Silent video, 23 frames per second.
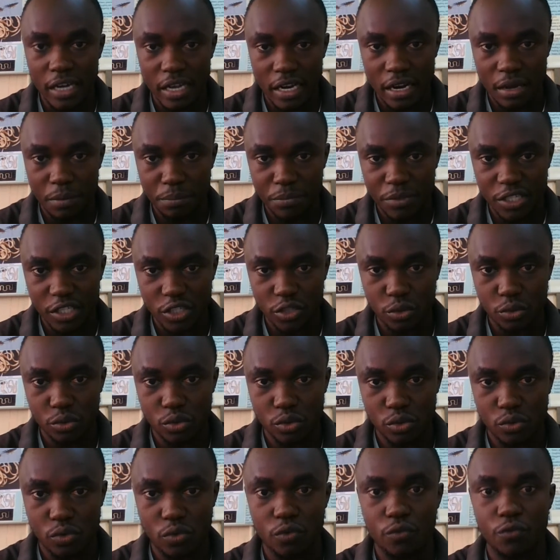
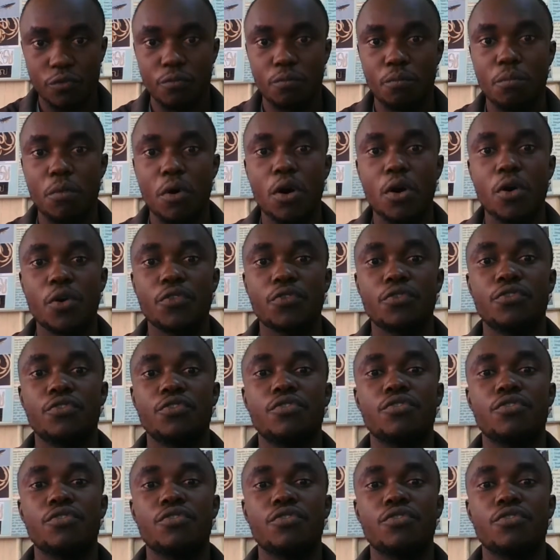adaptations of both